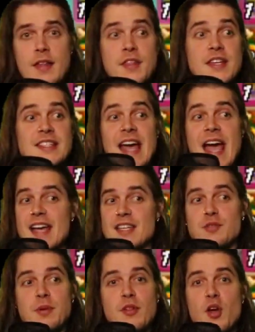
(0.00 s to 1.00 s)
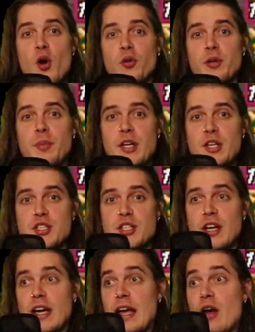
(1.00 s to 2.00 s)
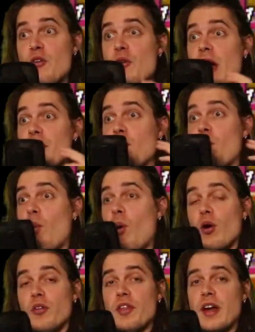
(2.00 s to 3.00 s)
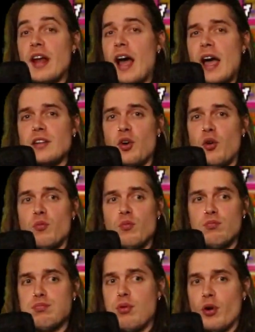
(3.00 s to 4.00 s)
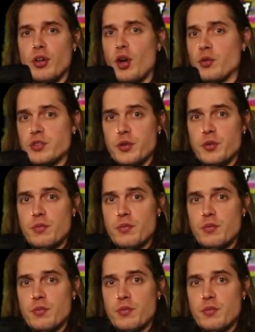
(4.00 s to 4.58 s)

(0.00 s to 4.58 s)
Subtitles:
This has to be the only beach around the world that I don't want to go to.